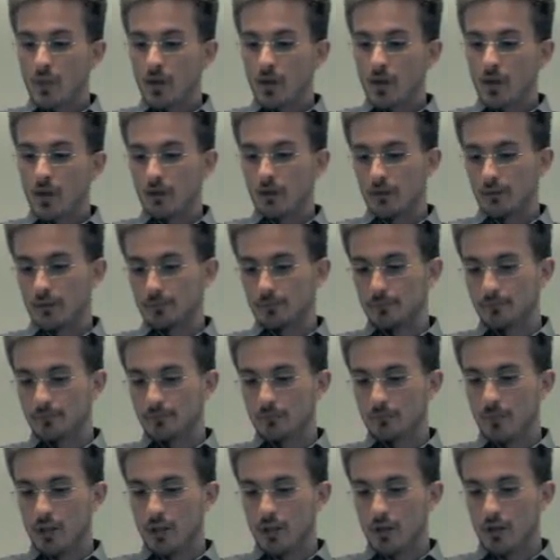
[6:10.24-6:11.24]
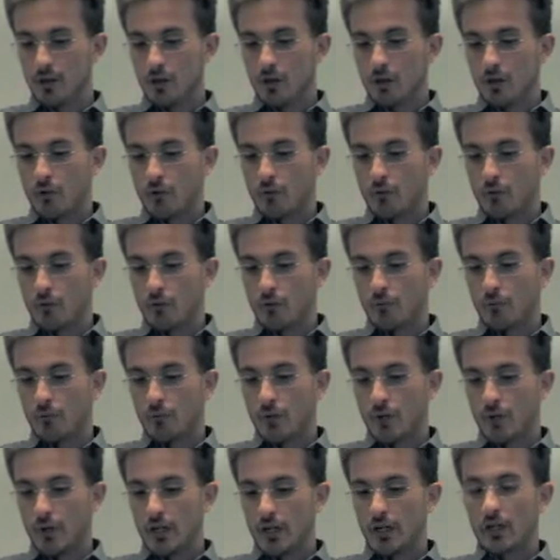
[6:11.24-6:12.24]
Um,
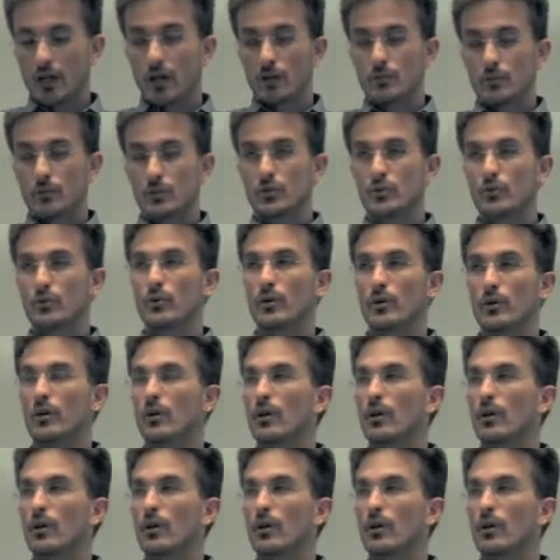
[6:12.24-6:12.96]
when it comes to